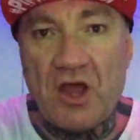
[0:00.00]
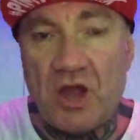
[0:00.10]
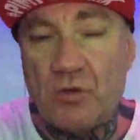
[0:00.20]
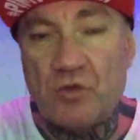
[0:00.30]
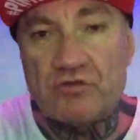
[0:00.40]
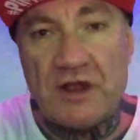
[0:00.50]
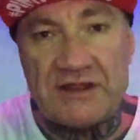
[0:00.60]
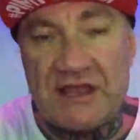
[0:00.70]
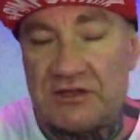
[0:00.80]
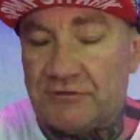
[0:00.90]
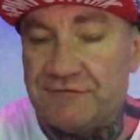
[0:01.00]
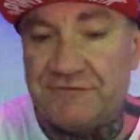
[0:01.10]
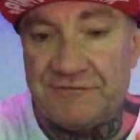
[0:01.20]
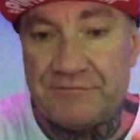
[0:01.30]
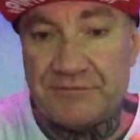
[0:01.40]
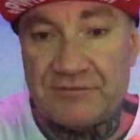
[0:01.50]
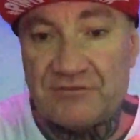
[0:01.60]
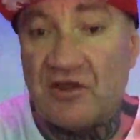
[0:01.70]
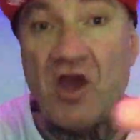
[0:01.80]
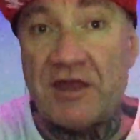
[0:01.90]
I will run out of
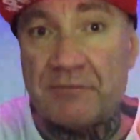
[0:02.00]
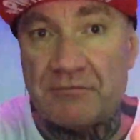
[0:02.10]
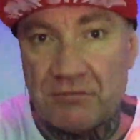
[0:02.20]
time